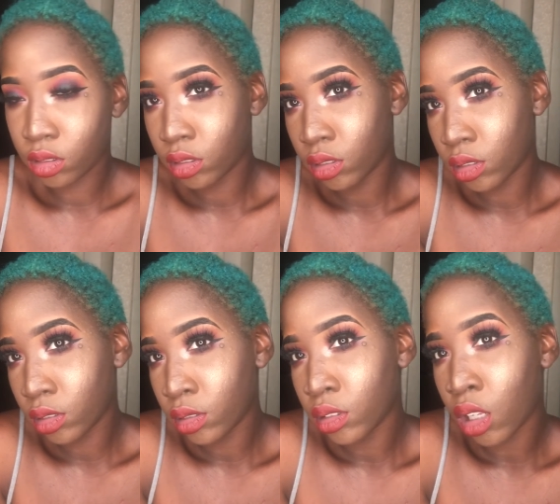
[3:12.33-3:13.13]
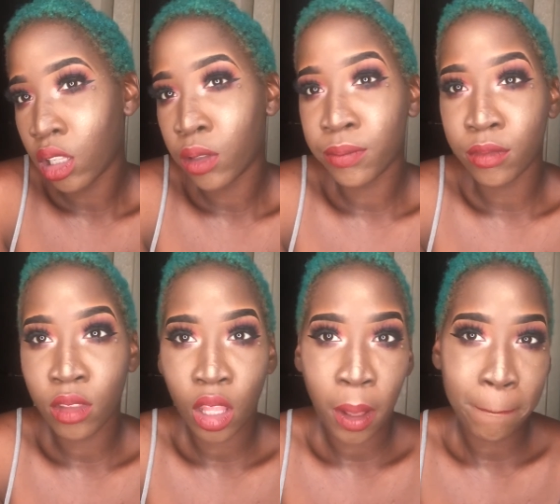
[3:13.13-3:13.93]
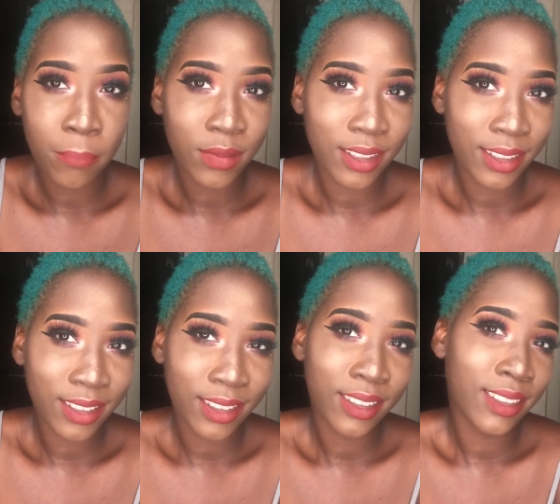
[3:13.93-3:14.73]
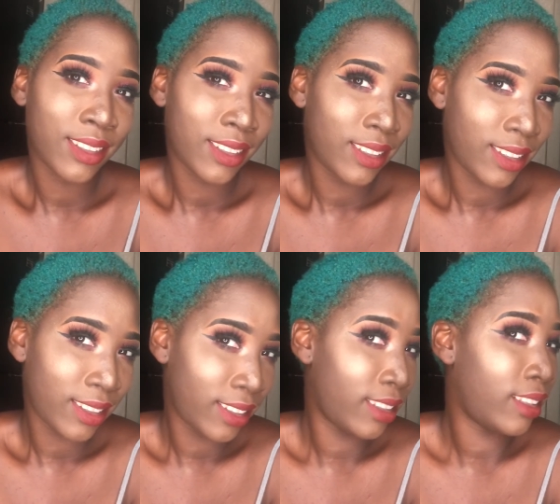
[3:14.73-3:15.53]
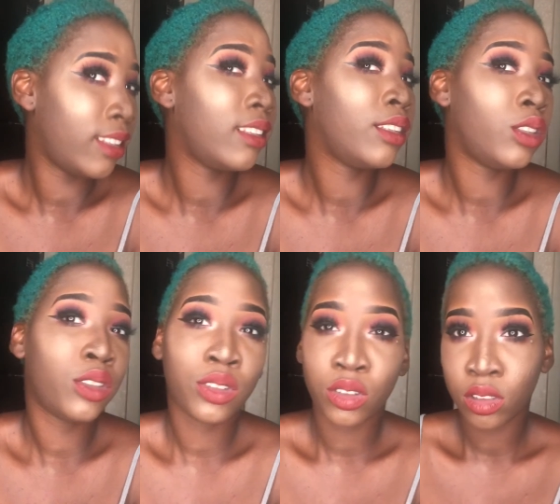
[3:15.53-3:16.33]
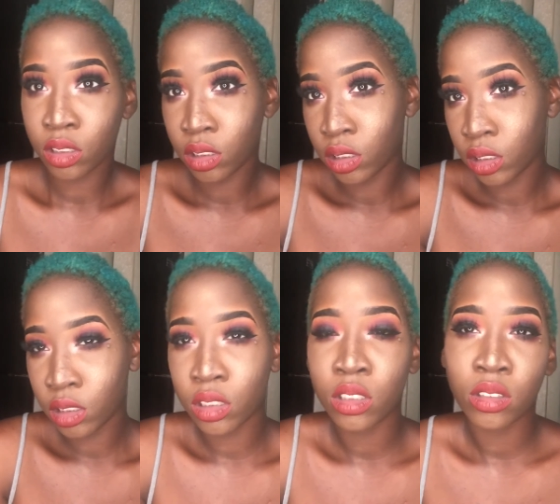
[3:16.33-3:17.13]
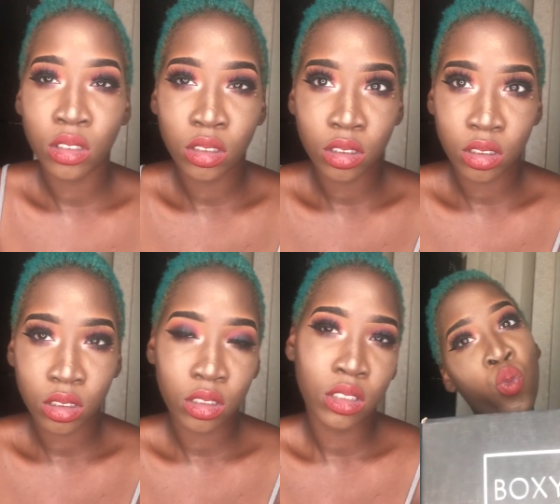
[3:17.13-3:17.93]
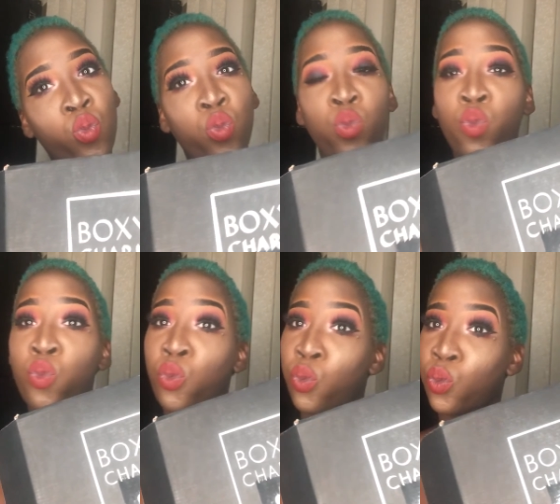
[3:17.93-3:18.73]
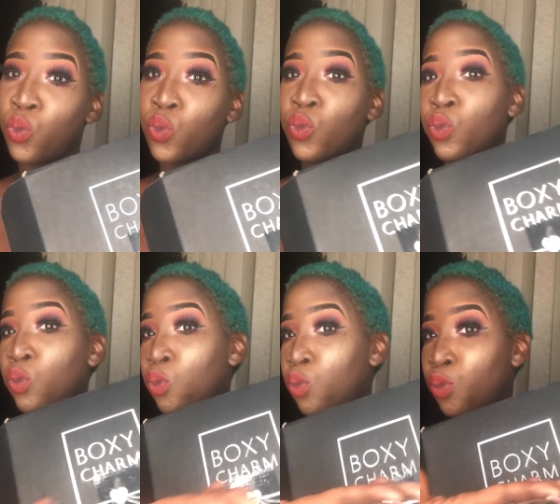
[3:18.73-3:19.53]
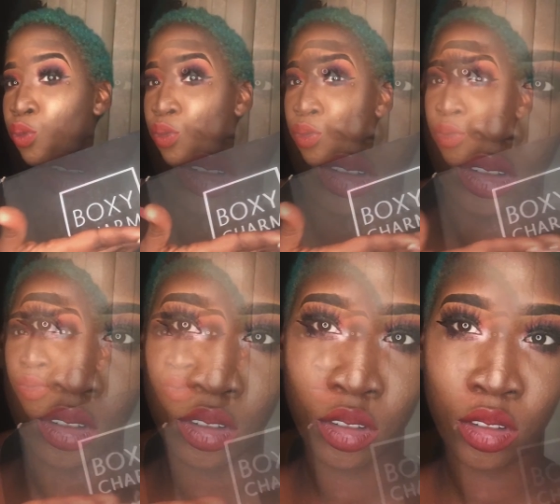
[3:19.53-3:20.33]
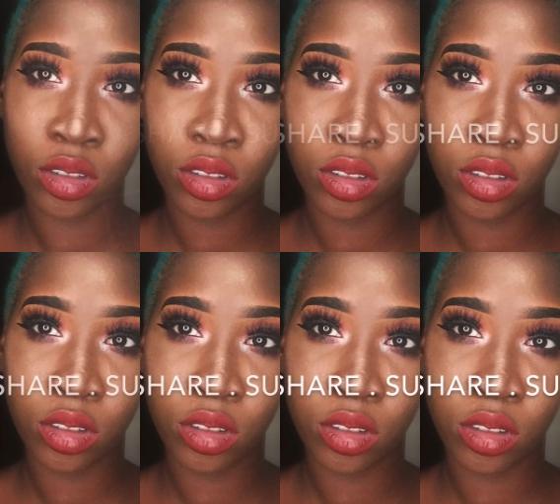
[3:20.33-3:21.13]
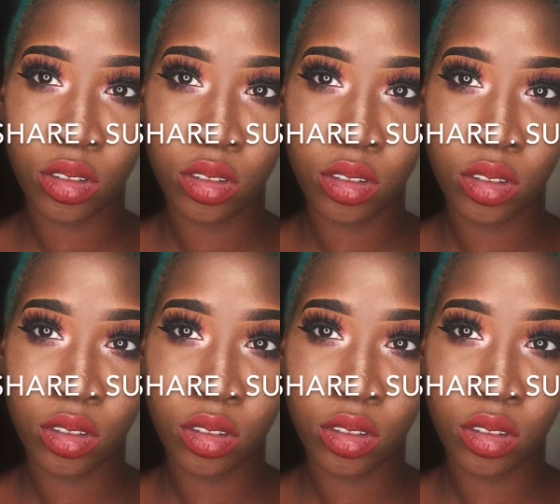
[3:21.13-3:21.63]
And I put on lashes and did my wing, and that is the finished look. Thank you so much for watching. Don't go broke, boss down for these niggas.